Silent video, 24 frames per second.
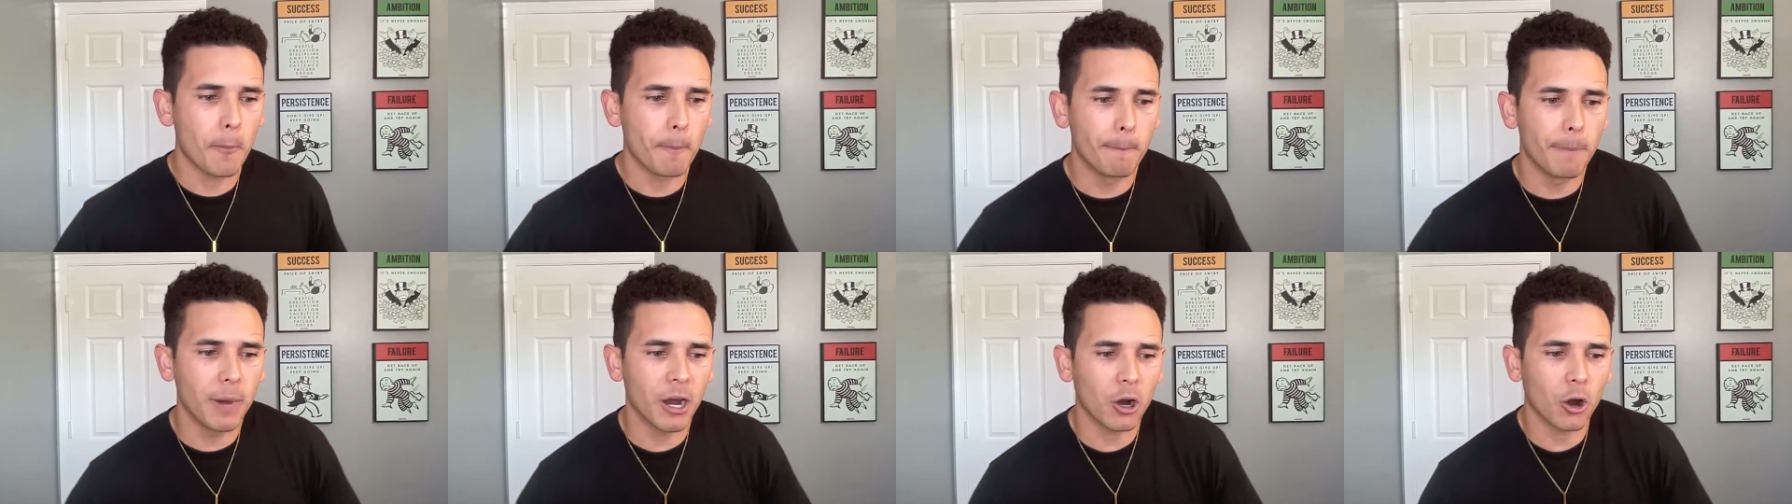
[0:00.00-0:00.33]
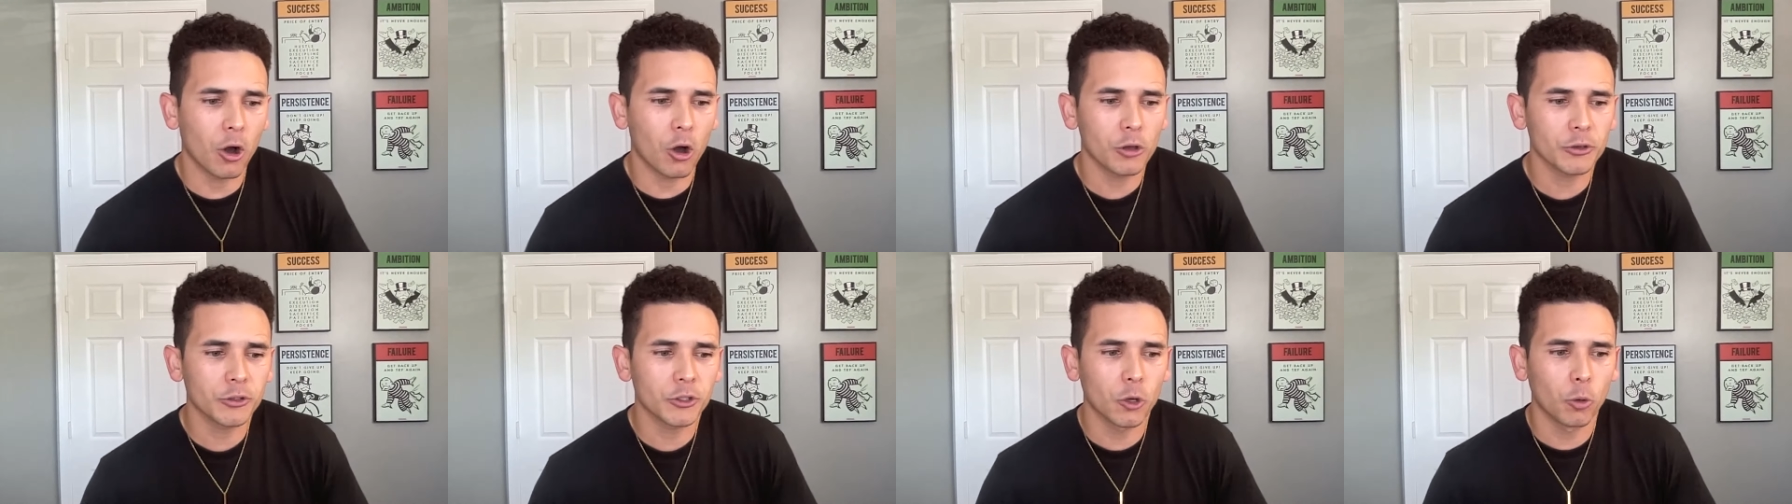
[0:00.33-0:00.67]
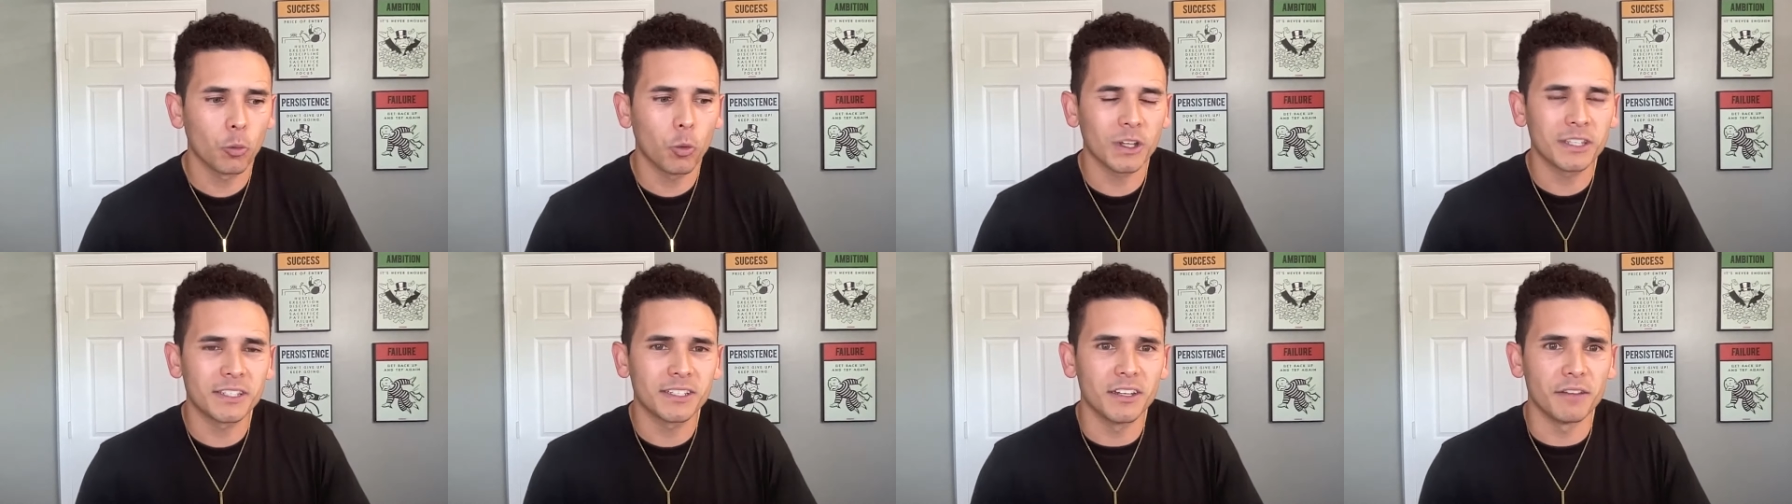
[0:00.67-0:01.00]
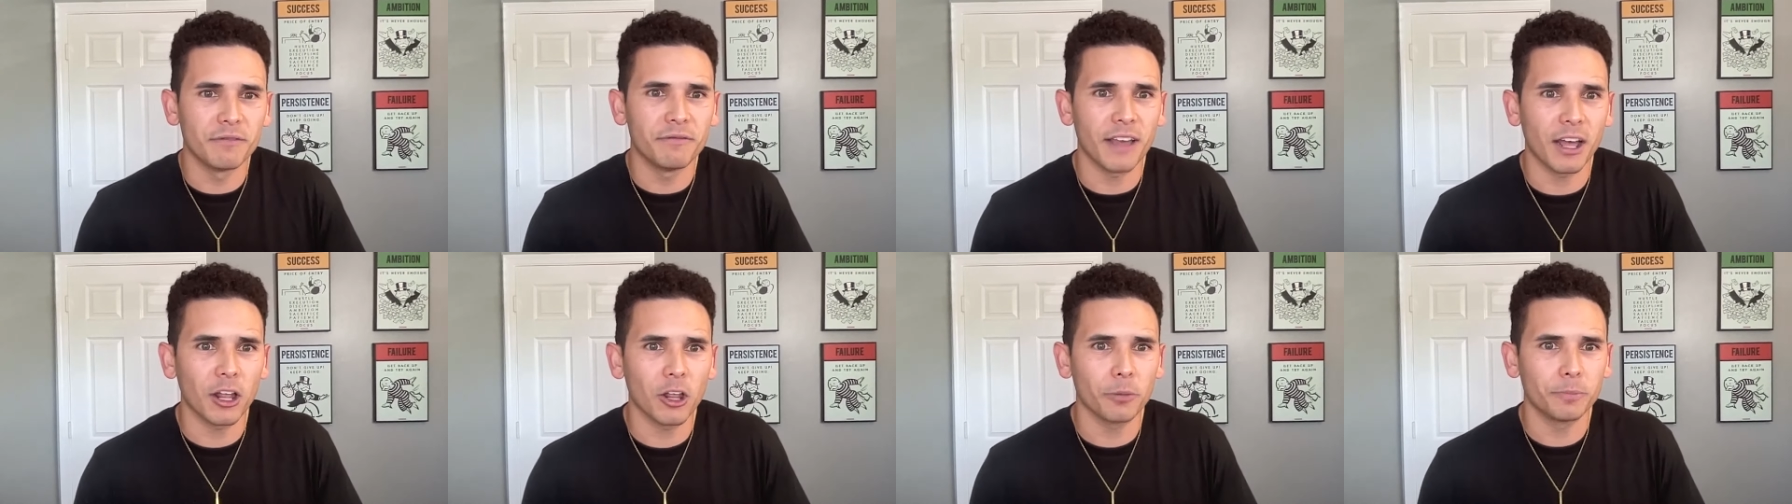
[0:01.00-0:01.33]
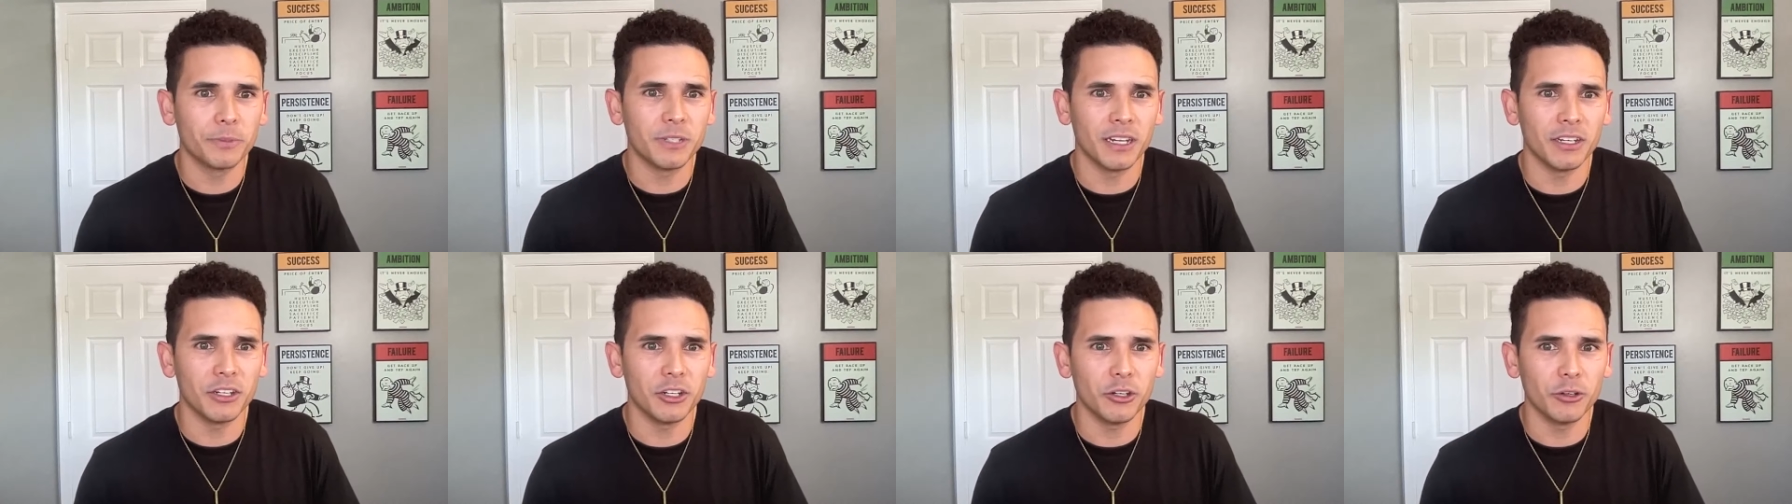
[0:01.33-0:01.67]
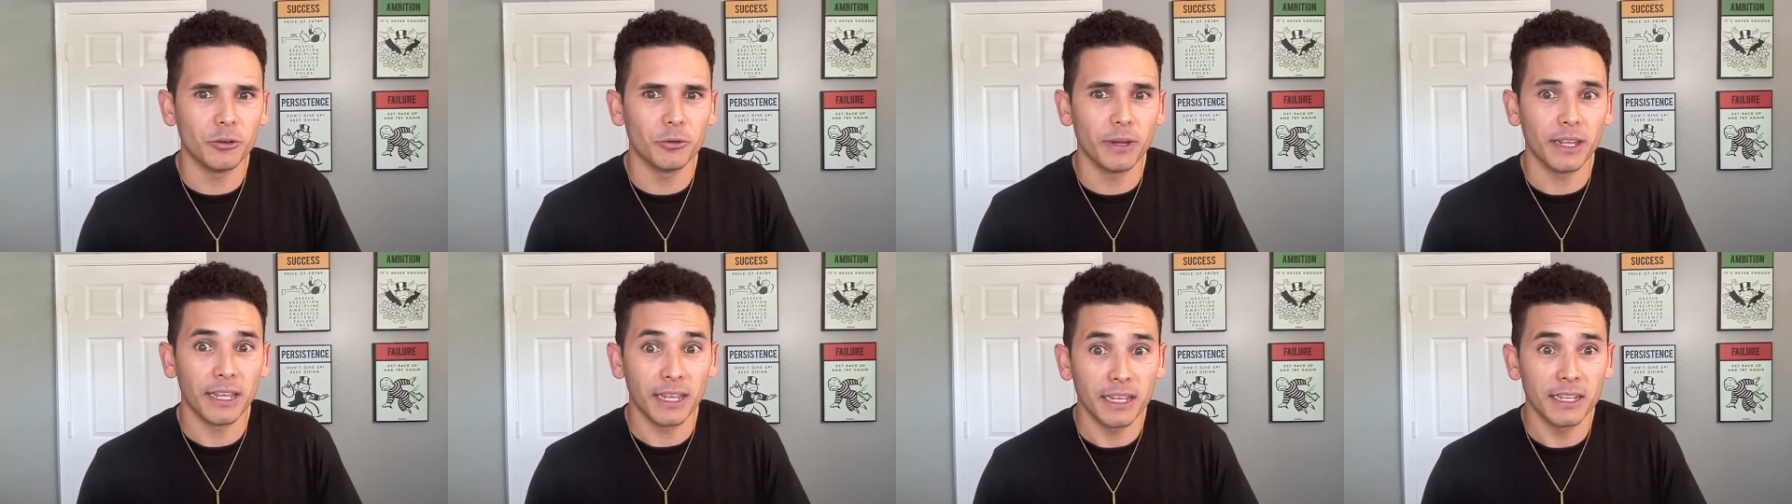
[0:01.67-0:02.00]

but also what's developed in you